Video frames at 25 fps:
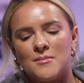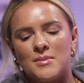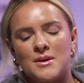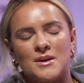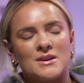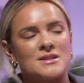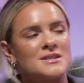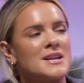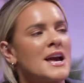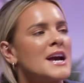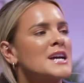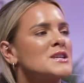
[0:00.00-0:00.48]

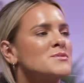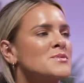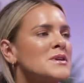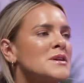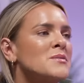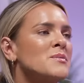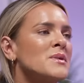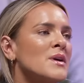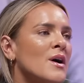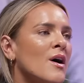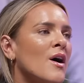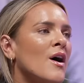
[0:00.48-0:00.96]
because next
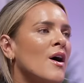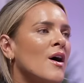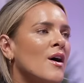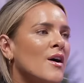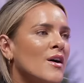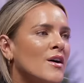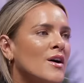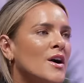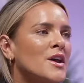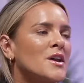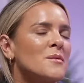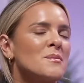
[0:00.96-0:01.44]
week we
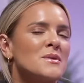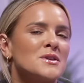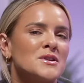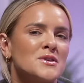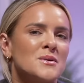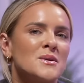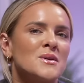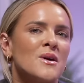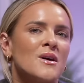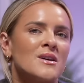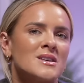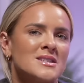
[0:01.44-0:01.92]
are going to be
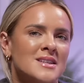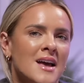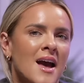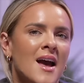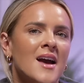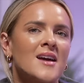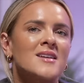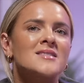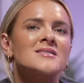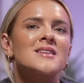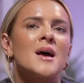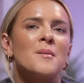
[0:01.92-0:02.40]
doing our
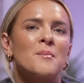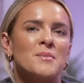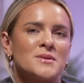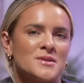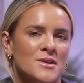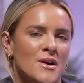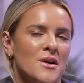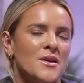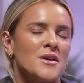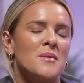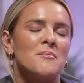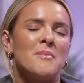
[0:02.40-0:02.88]
sex
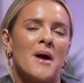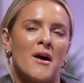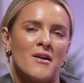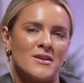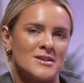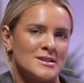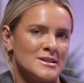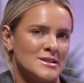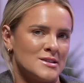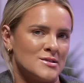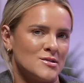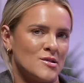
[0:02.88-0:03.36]
episode,
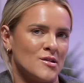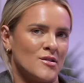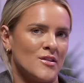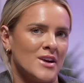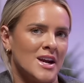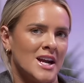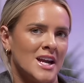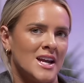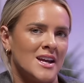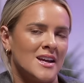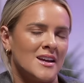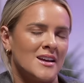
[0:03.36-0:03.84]
embarrassing
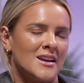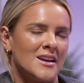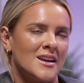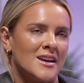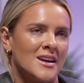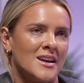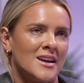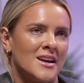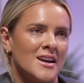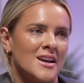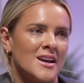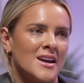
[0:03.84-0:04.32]
story.
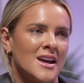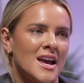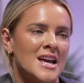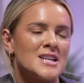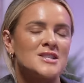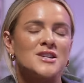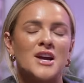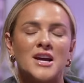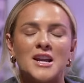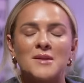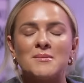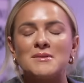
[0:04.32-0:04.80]

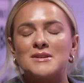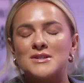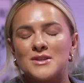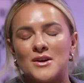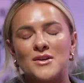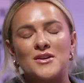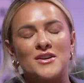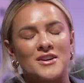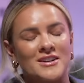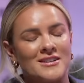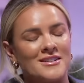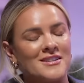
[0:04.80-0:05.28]
It's going to be
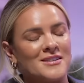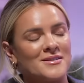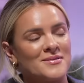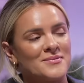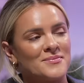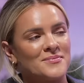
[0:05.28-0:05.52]
so good.